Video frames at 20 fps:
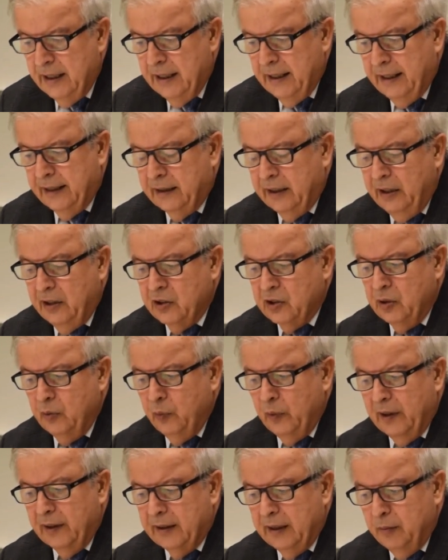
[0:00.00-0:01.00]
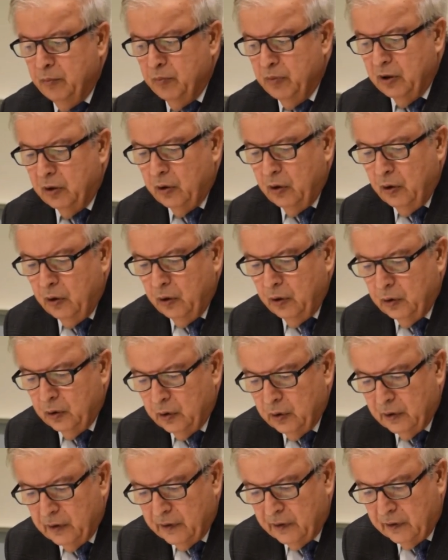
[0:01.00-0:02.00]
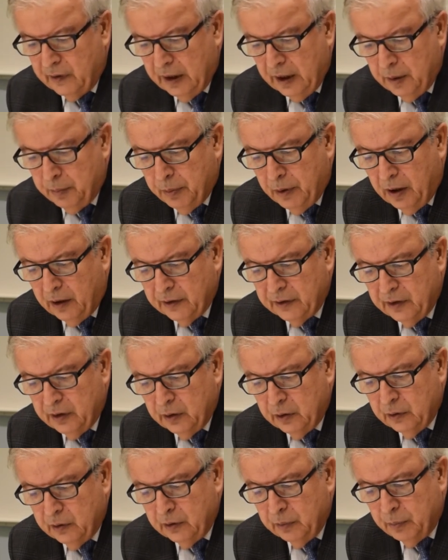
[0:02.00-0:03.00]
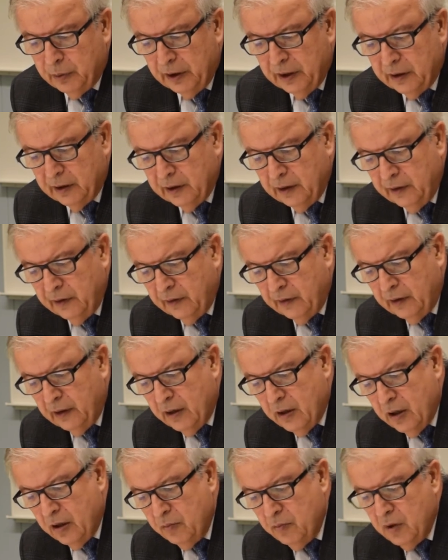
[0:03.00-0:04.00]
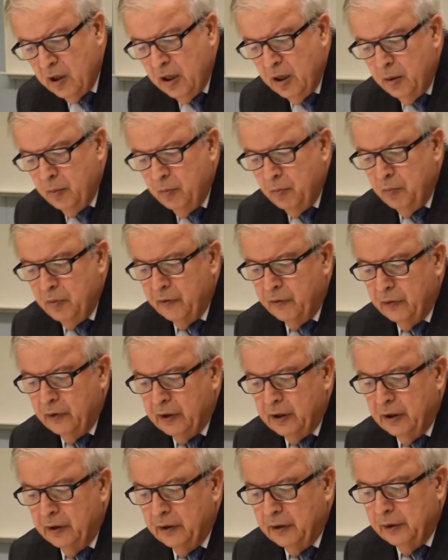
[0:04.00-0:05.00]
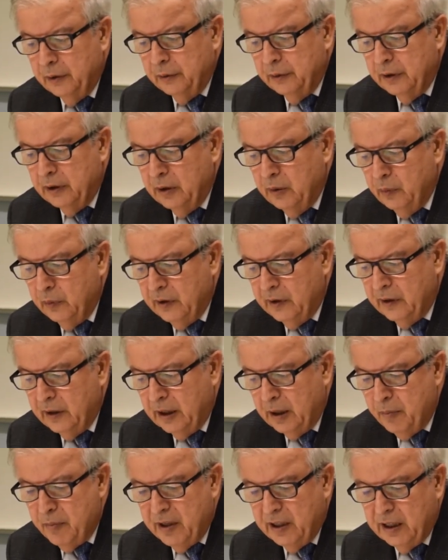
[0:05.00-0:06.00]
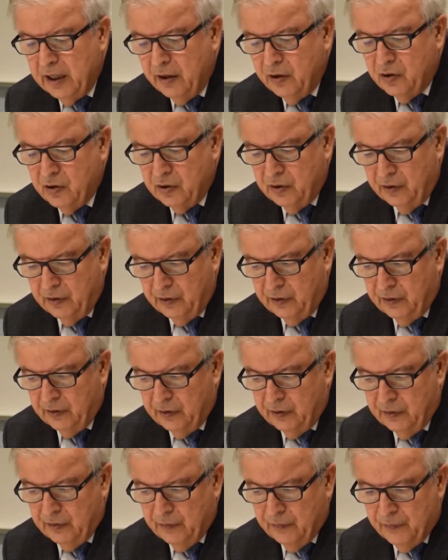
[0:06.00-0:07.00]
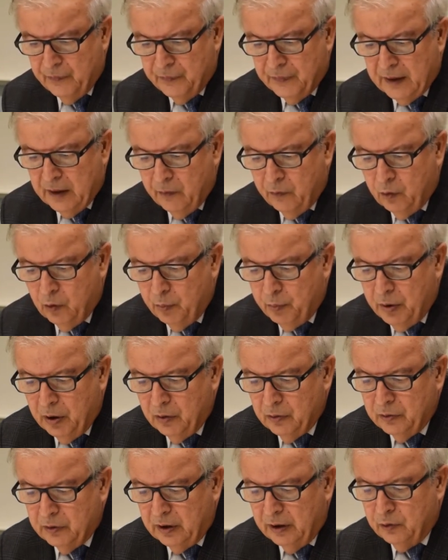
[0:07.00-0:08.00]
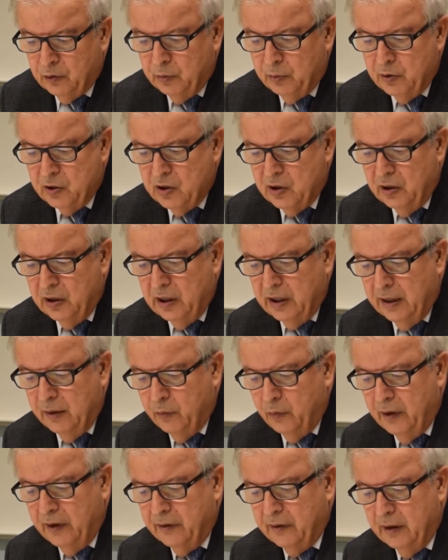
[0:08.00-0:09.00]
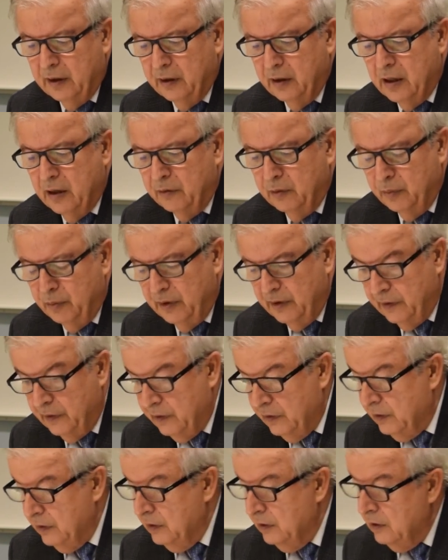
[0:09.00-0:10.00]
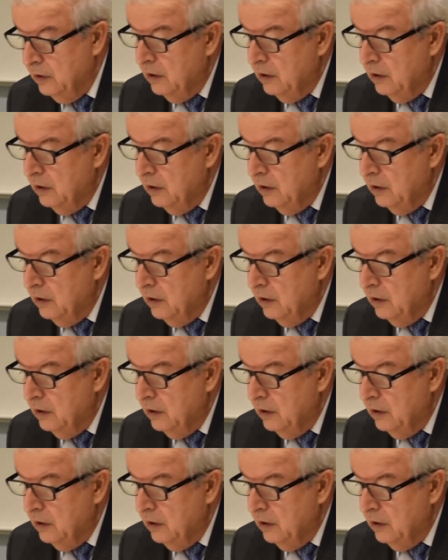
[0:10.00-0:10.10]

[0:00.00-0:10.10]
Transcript: Attention will then be turned to the state policy toward political Islam before concluding with recommendations for both Azerbaijani and Western governments.